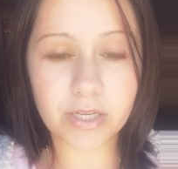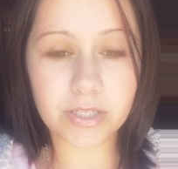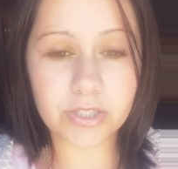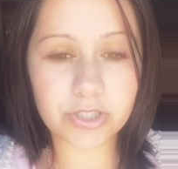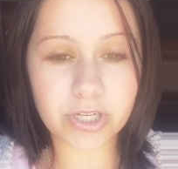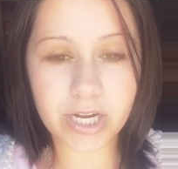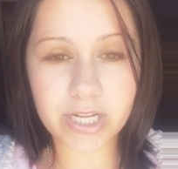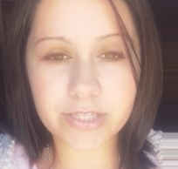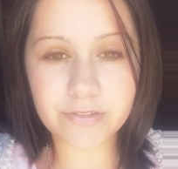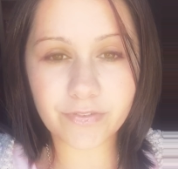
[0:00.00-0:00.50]

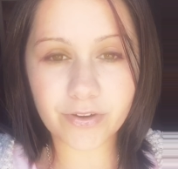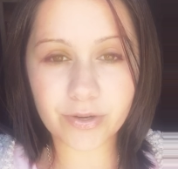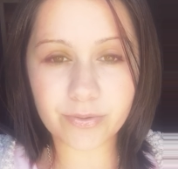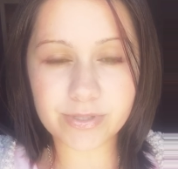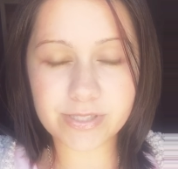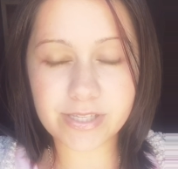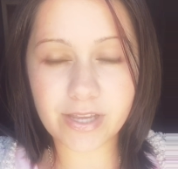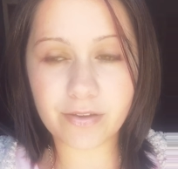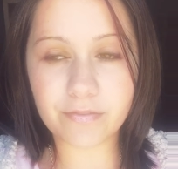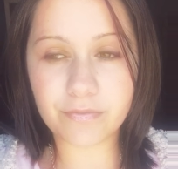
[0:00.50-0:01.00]
Transfer
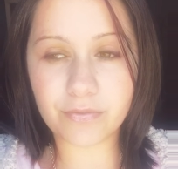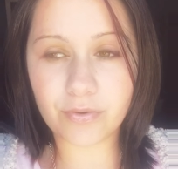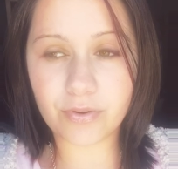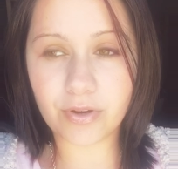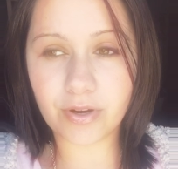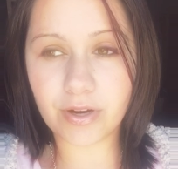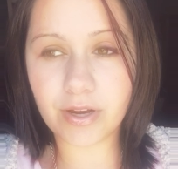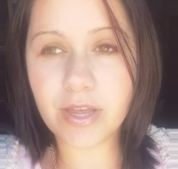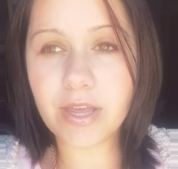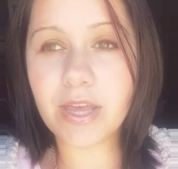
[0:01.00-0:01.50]
was set
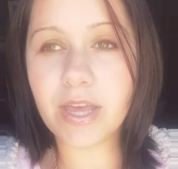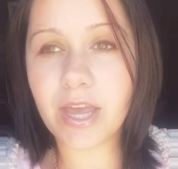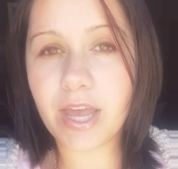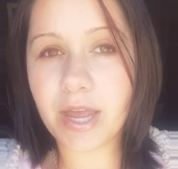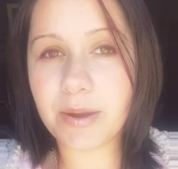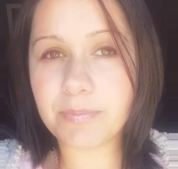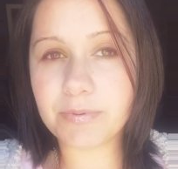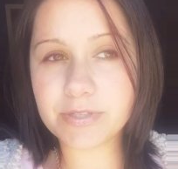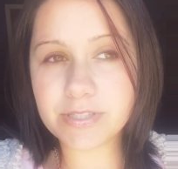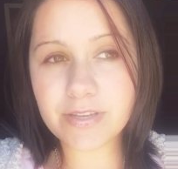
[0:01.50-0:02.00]
for
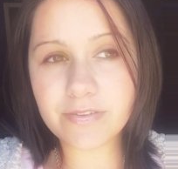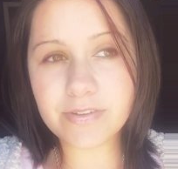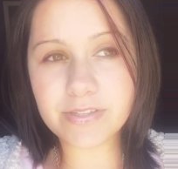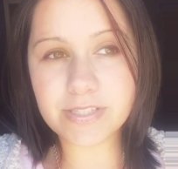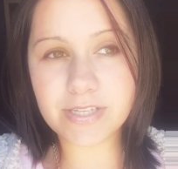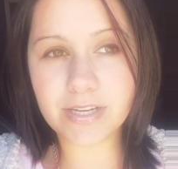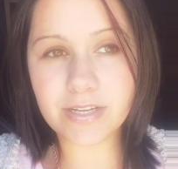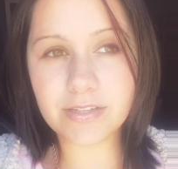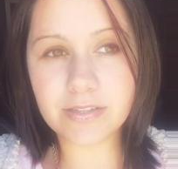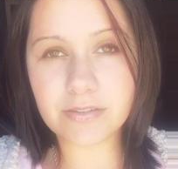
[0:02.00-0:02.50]
April
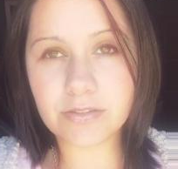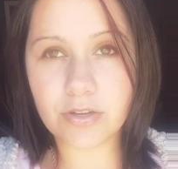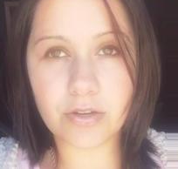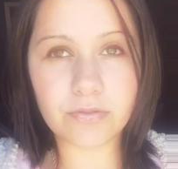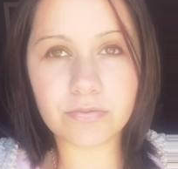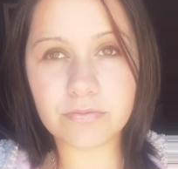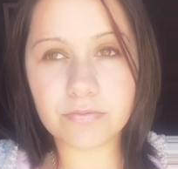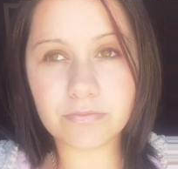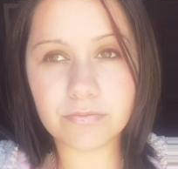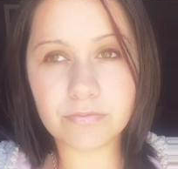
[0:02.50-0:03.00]

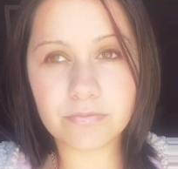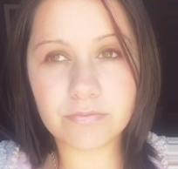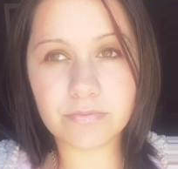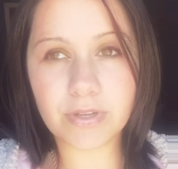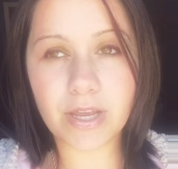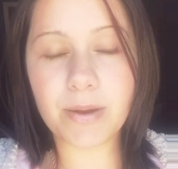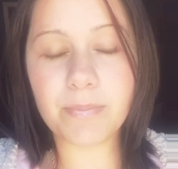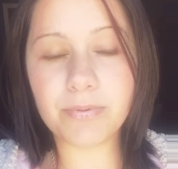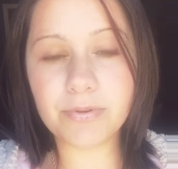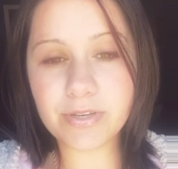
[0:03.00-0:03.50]

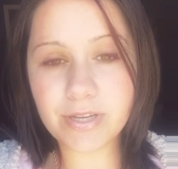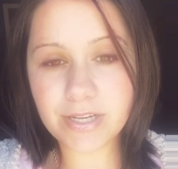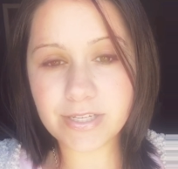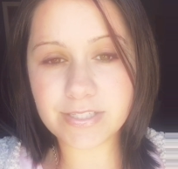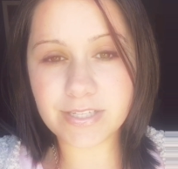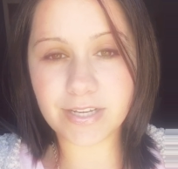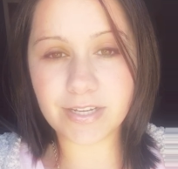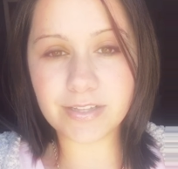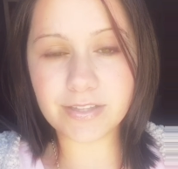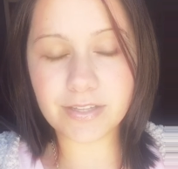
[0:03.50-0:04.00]

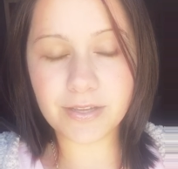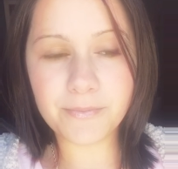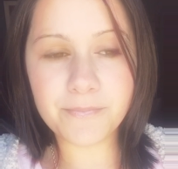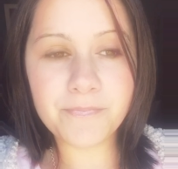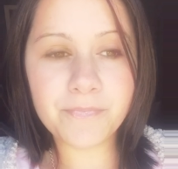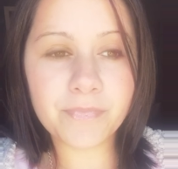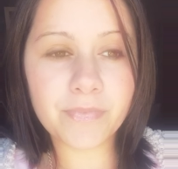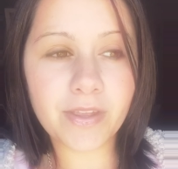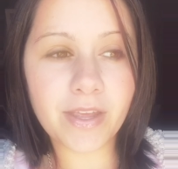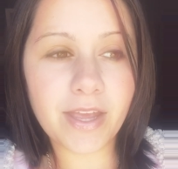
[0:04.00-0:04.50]
19th.
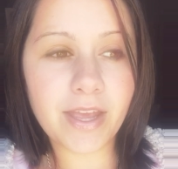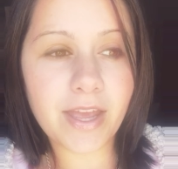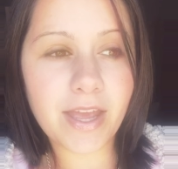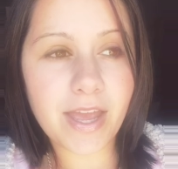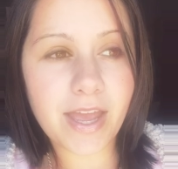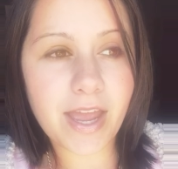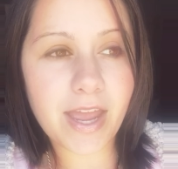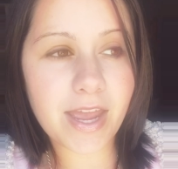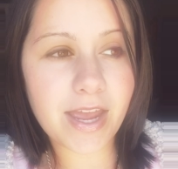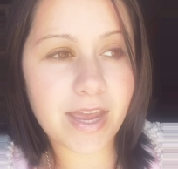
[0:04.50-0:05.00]

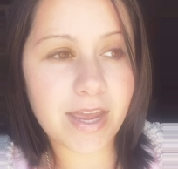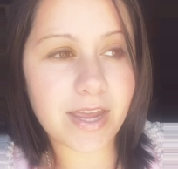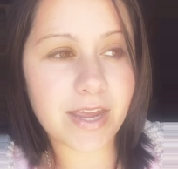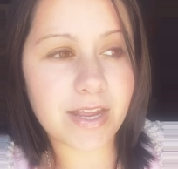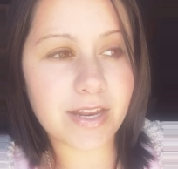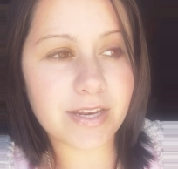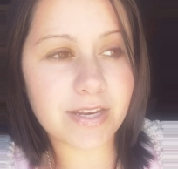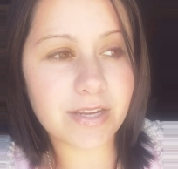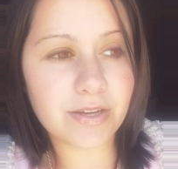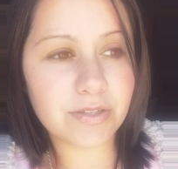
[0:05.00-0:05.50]

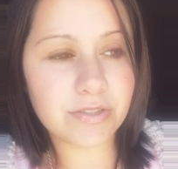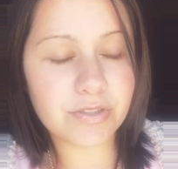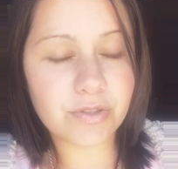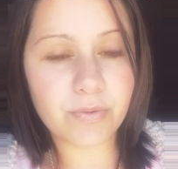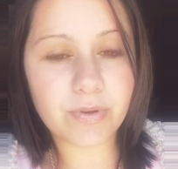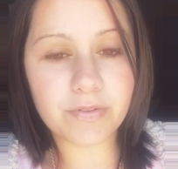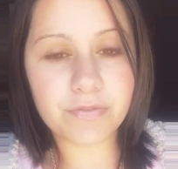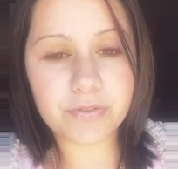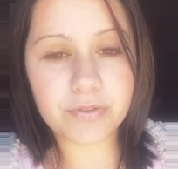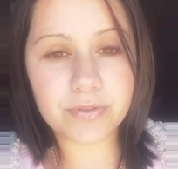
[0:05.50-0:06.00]
And so
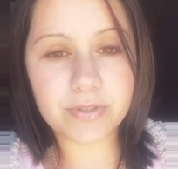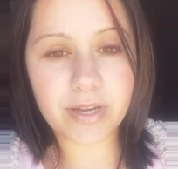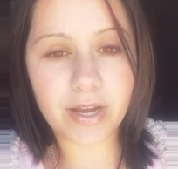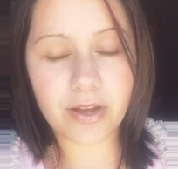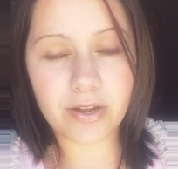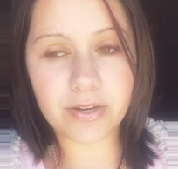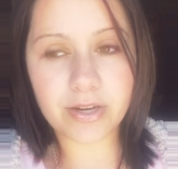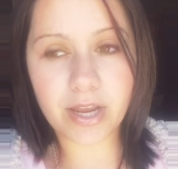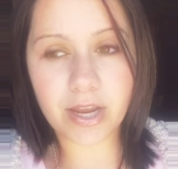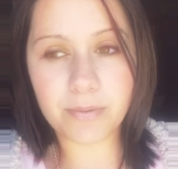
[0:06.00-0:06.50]
we flew
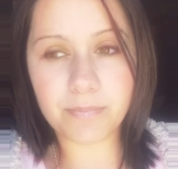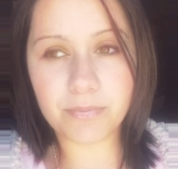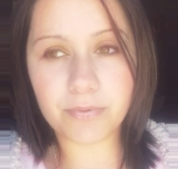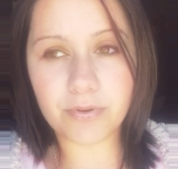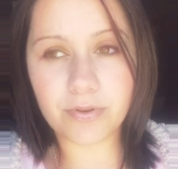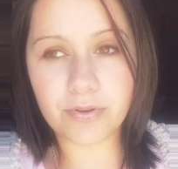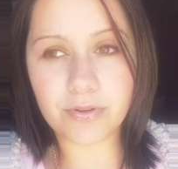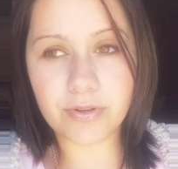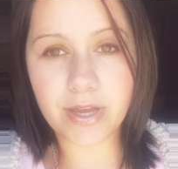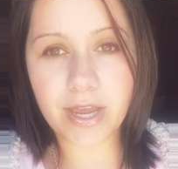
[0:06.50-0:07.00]
down
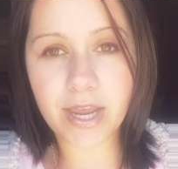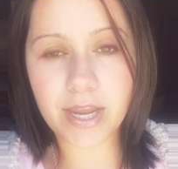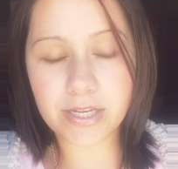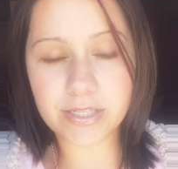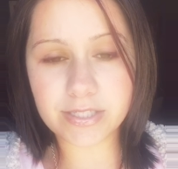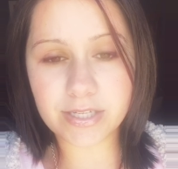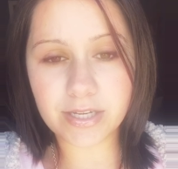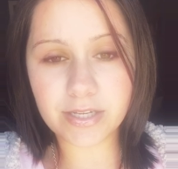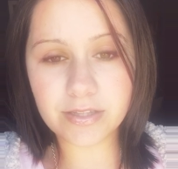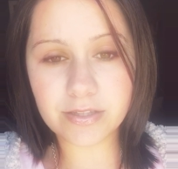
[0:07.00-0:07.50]
April
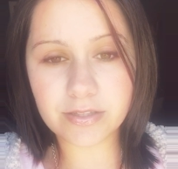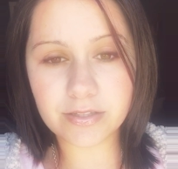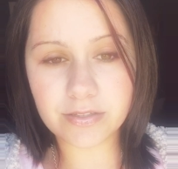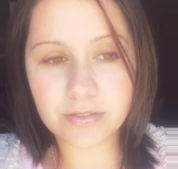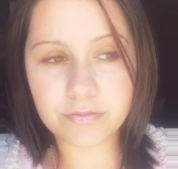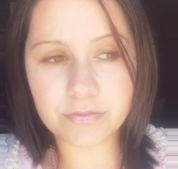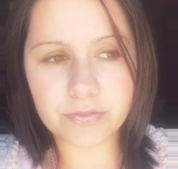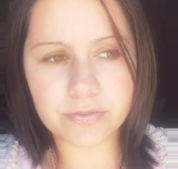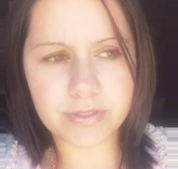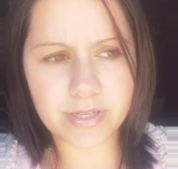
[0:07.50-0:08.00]
18th,
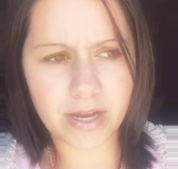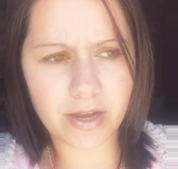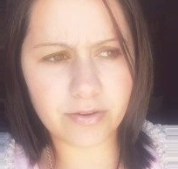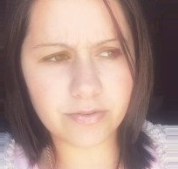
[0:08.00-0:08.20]
flew